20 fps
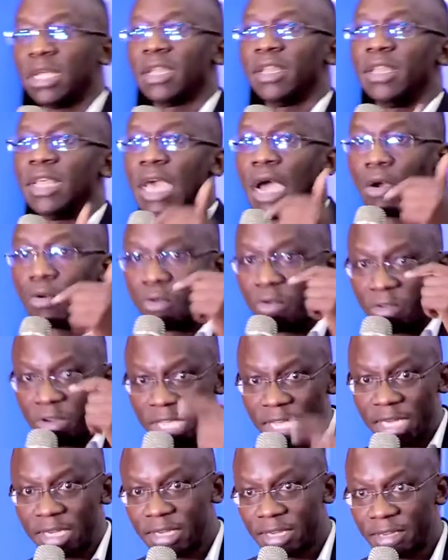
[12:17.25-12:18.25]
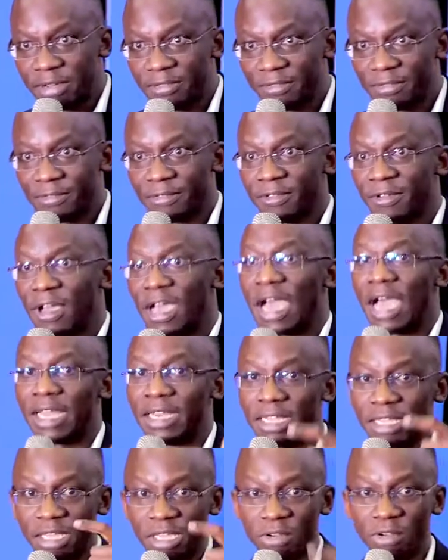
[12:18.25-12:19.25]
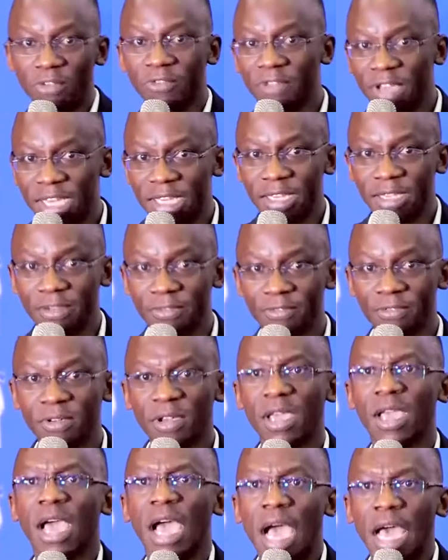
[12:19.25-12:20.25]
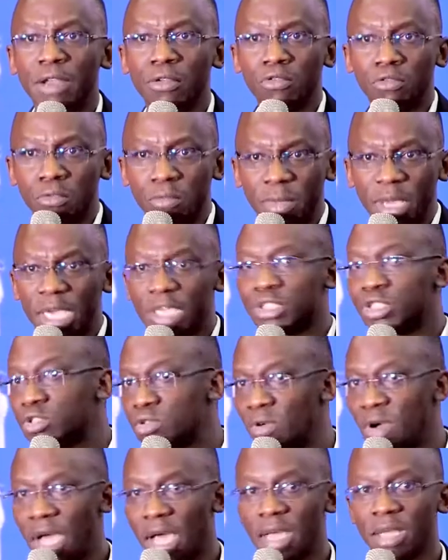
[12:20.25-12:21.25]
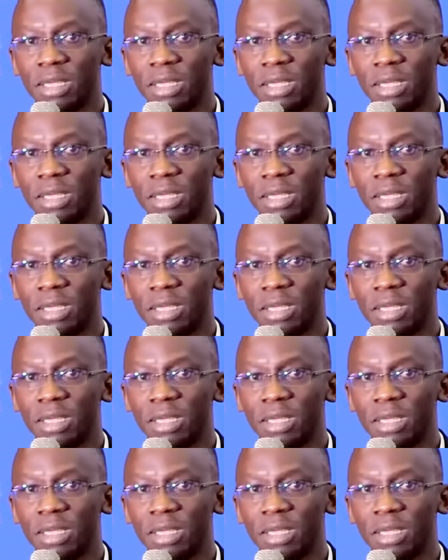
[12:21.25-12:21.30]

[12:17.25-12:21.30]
they are creative and innovative, and will make sure